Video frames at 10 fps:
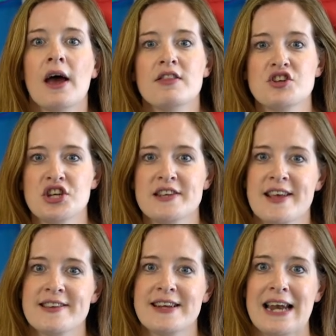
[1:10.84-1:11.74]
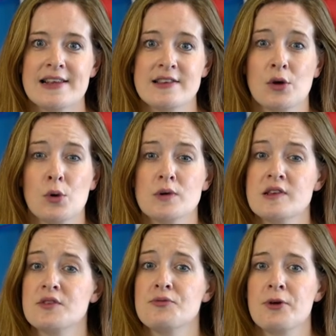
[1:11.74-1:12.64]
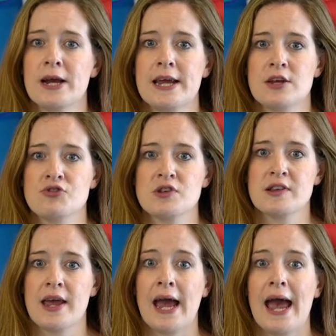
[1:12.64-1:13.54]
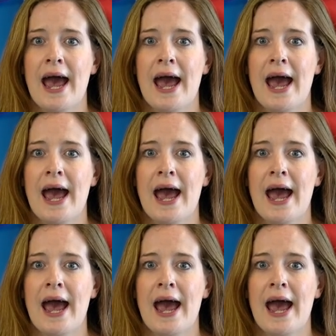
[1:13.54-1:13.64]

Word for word: The GCSE Latin course is really interesting